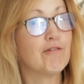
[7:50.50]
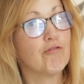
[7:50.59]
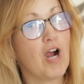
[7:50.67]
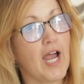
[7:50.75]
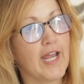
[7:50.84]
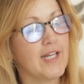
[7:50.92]

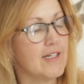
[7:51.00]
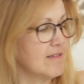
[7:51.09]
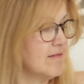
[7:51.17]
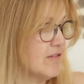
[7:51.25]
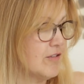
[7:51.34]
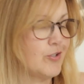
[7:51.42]
right,
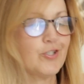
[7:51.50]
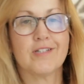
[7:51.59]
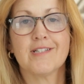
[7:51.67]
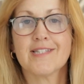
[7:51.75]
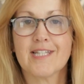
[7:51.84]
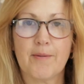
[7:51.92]
you
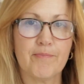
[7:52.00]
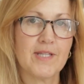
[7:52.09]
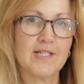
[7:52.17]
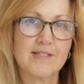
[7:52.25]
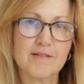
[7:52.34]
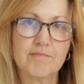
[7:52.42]
can skip
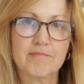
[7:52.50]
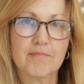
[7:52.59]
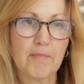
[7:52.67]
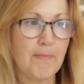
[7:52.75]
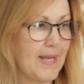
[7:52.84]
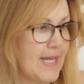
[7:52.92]
this
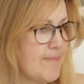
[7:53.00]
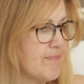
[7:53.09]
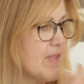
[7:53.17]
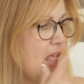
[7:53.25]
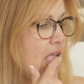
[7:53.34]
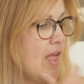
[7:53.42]
B.
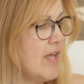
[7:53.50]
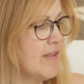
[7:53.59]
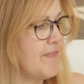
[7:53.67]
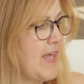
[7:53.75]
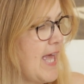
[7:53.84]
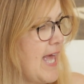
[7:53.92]

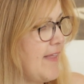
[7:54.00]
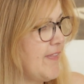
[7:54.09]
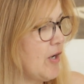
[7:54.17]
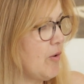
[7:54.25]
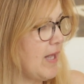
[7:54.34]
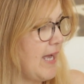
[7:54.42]
Then
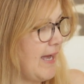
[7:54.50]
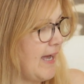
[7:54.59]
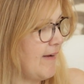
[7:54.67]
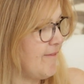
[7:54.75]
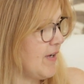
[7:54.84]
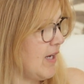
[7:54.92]
they will
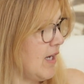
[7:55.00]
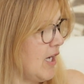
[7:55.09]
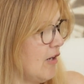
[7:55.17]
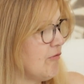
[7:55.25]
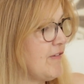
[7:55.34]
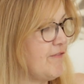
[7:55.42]
have
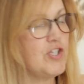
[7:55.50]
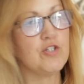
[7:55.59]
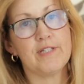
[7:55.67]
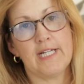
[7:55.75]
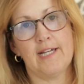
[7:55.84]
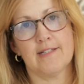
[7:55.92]
a review
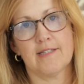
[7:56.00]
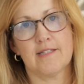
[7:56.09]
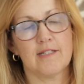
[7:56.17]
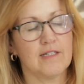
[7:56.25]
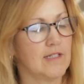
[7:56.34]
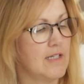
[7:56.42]

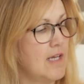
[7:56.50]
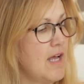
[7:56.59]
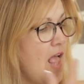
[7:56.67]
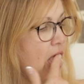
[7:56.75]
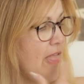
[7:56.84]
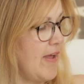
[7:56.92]
test,
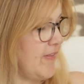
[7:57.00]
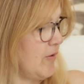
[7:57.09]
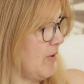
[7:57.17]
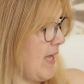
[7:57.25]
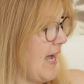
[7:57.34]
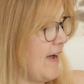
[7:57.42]
and they
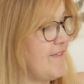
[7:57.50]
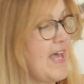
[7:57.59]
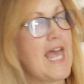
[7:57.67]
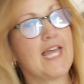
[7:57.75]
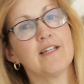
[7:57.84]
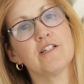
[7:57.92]
will have
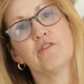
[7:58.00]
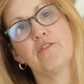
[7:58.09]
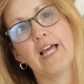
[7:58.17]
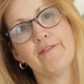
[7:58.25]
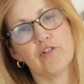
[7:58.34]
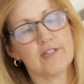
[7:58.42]
end of
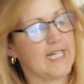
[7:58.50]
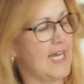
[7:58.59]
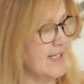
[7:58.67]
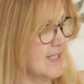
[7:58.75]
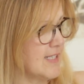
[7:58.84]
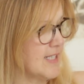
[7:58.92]
level
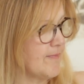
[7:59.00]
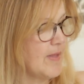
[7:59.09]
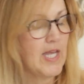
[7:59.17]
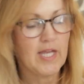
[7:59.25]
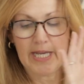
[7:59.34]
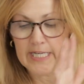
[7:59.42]
tests.
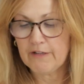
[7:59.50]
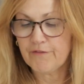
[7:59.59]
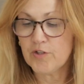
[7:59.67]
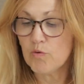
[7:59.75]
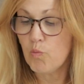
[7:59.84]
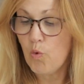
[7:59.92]
And
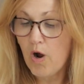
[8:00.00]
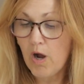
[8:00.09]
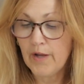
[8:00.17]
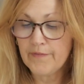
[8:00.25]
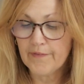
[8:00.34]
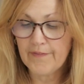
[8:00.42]
if you
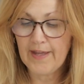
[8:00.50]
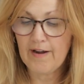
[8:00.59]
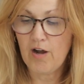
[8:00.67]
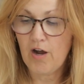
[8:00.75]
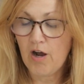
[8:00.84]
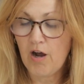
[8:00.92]
want,
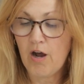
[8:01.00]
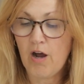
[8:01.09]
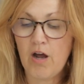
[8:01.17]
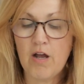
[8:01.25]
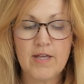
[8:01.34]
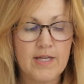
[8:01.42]
there are